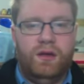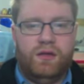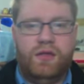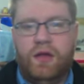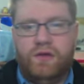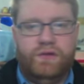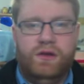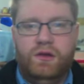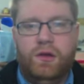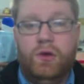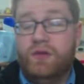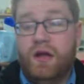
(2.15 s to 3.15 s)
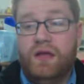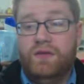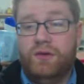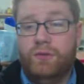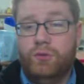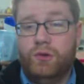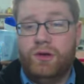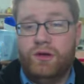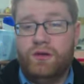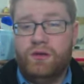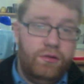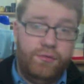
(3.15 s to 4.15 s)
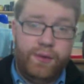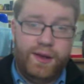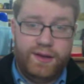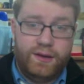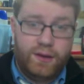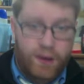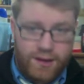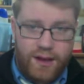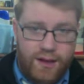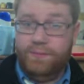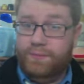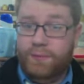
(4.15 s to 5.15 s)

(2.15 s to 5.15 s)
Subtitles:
It's actually, it's kind of a good morning because it's raining again.